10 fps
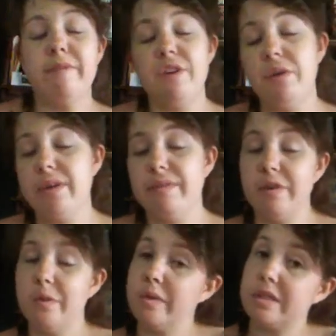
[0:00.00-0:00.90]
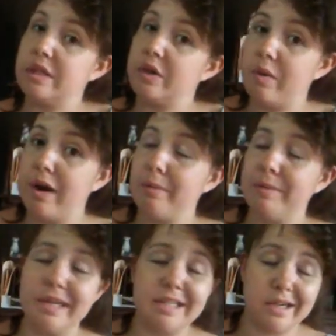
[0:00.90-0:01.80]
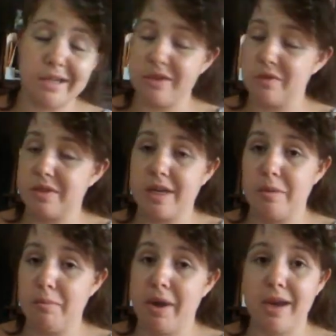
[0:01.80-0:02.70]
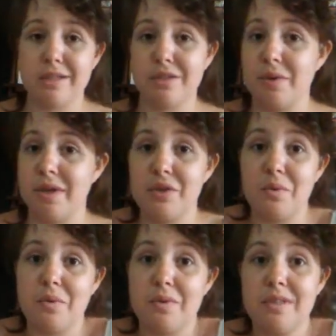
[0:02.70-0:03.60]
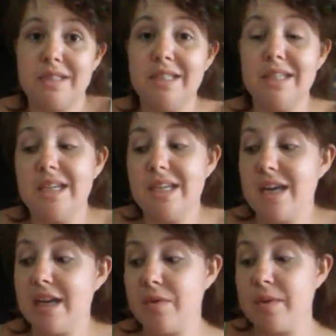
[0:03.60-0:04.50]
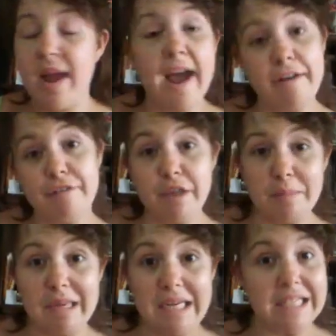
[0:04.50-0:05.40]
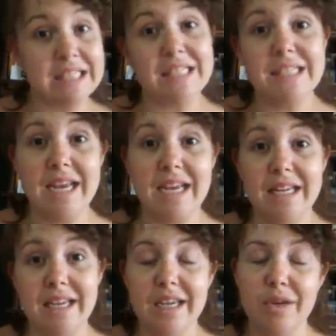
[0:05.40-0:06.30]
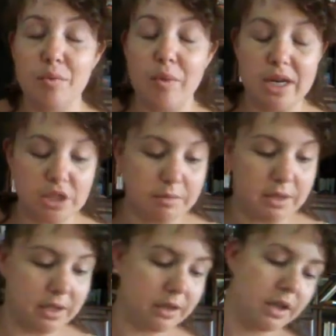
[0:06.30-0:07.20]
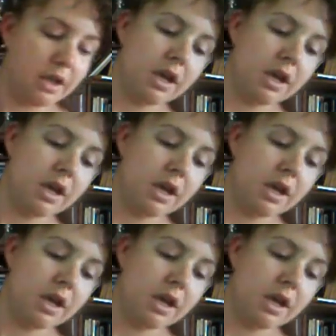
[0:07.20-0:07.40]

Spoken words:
review every once in a while, but he's got those down packed, so I don't have them in his daily regimen.